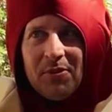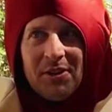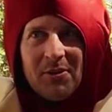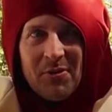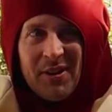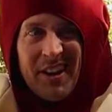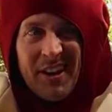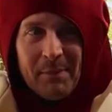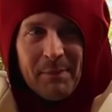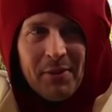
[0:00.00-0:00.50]
when
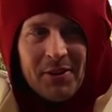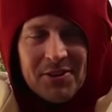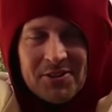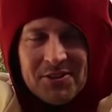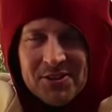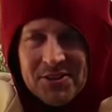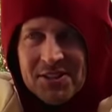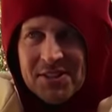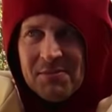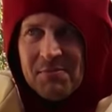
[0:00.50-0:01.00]
you're ready to
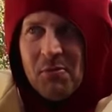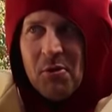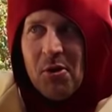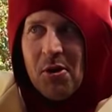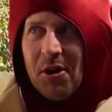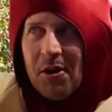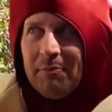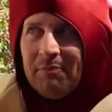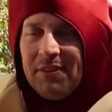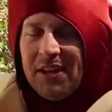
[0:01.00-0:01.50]
purchase some
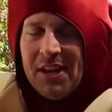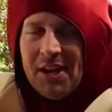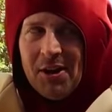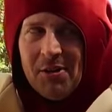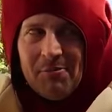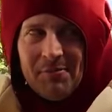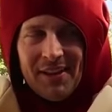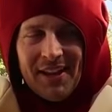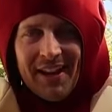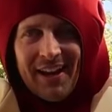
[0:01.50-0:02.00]
more. You
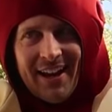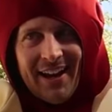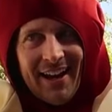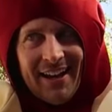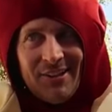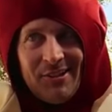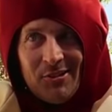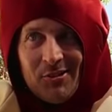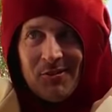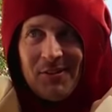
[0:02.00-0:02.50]
know, like
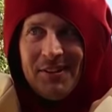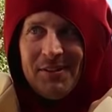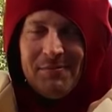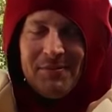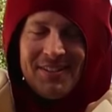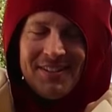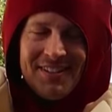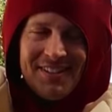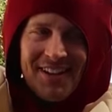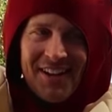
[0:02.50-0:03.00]
ice cream
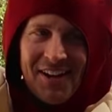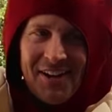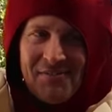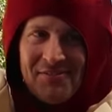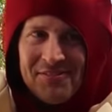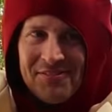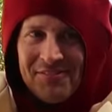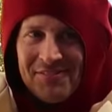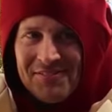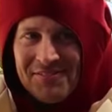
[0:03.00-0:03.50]
and stuff.